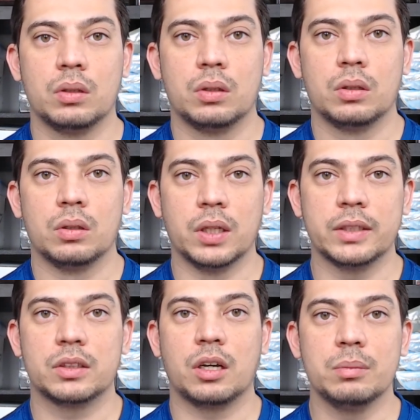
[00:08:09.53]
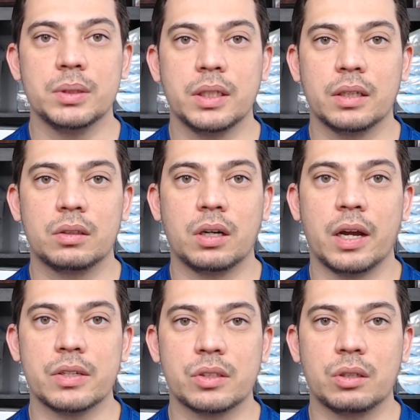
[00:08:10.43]
Let's come together
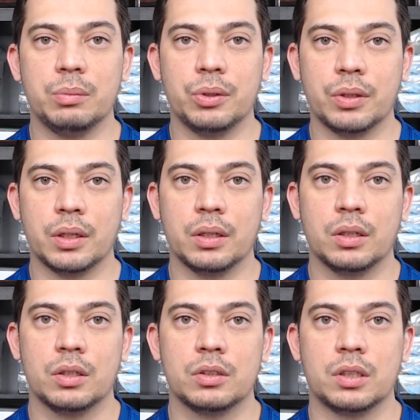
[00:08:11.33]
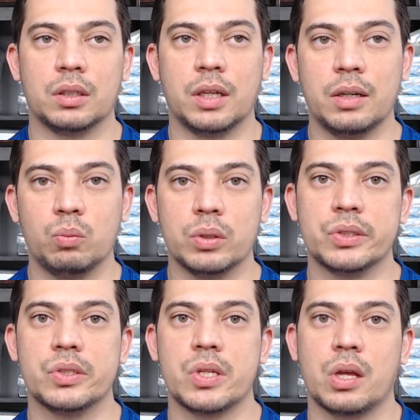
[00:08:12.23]
as a community to let Wizards
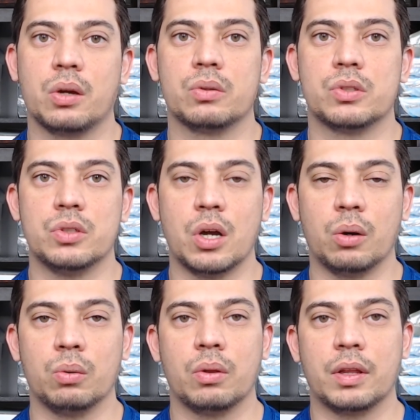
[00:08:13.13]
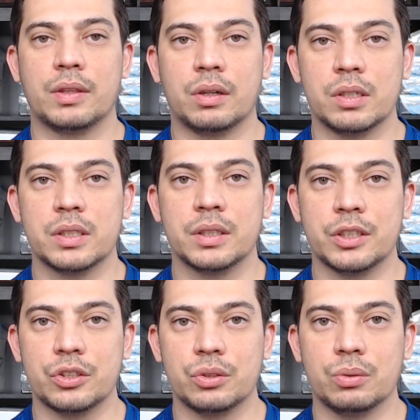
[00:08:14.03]
of the Coast know that there is an
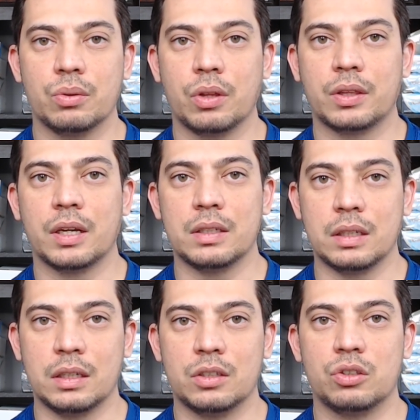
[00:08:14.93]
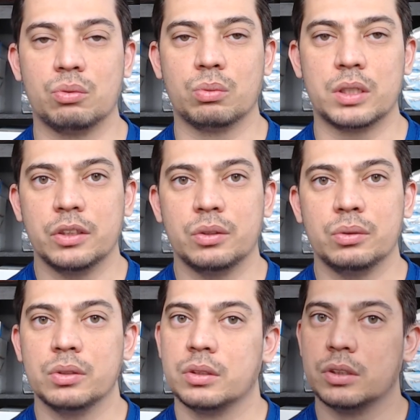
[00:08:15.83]
issue that they need to attend to.
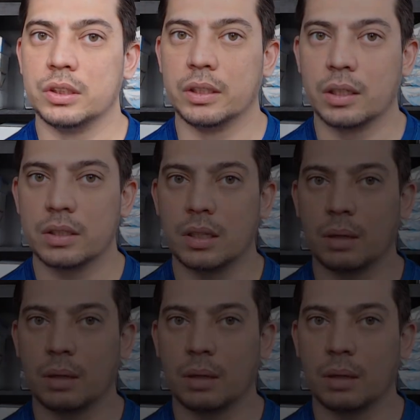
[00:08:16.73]
See you next time.